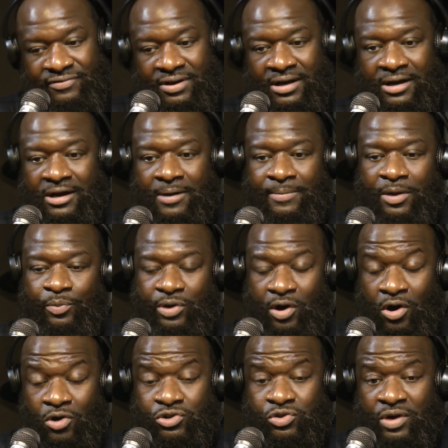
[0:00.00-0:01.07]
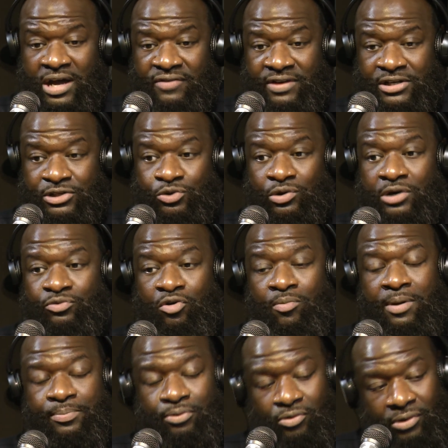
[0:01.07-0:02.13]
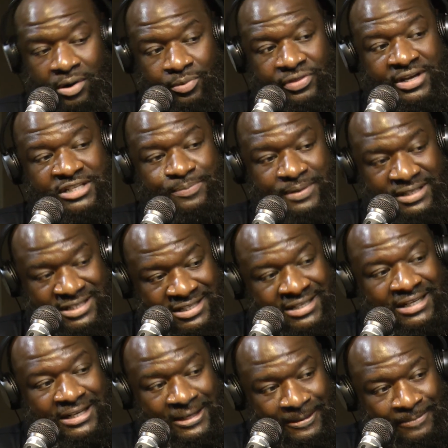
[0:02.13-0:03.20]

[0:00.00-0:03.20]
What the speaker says: And we also have a dual enrollment program with SPC.